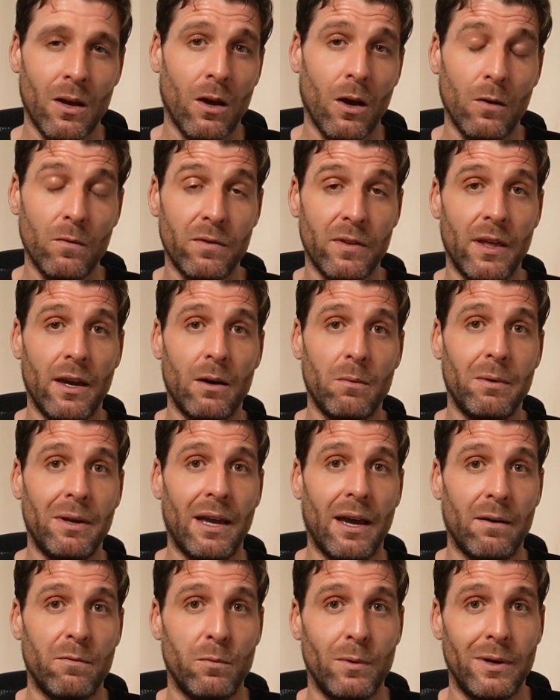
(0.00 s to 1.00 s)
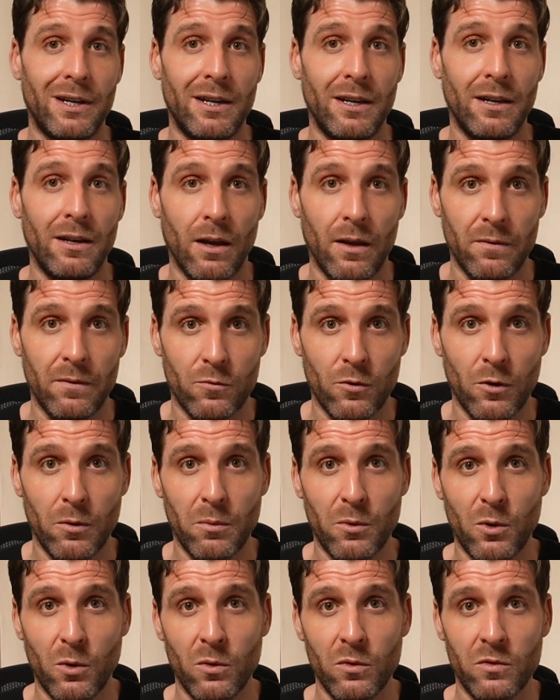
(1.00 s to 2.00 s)
Over there, we have weekly live
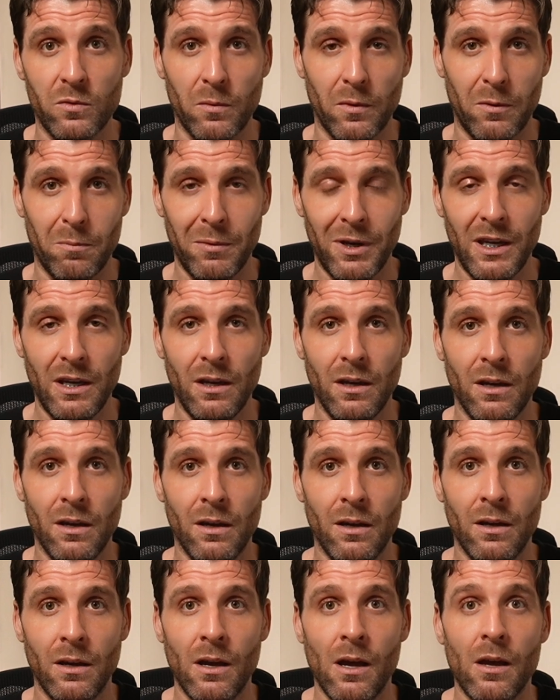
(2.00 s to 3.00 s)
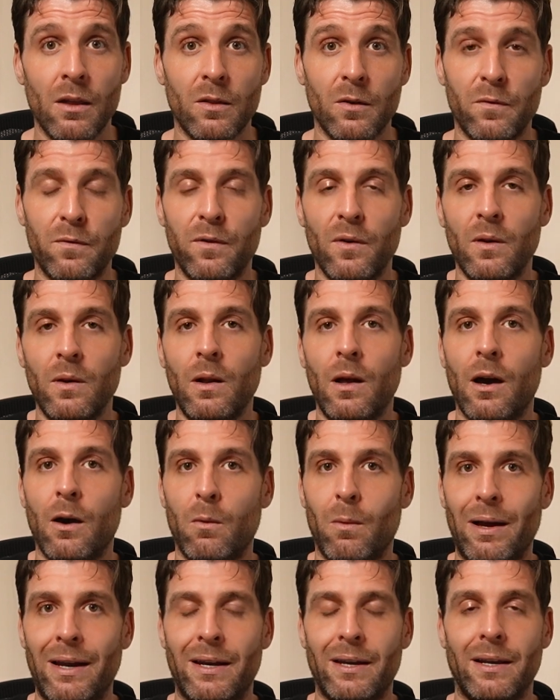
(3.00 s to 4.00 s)
group calls with me, the full
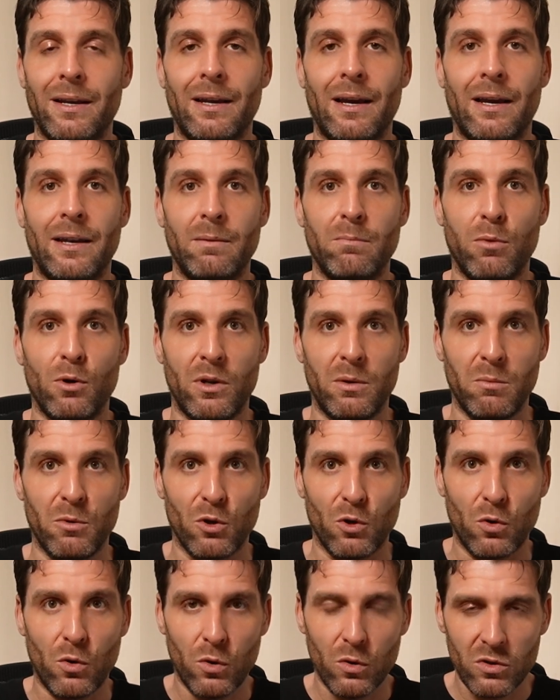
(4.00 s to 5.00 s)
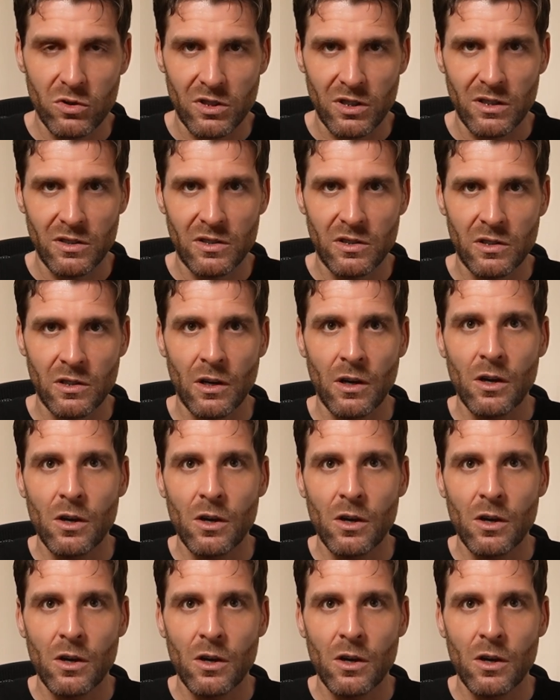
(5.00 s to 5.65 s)
Awakening and Embodiment courses,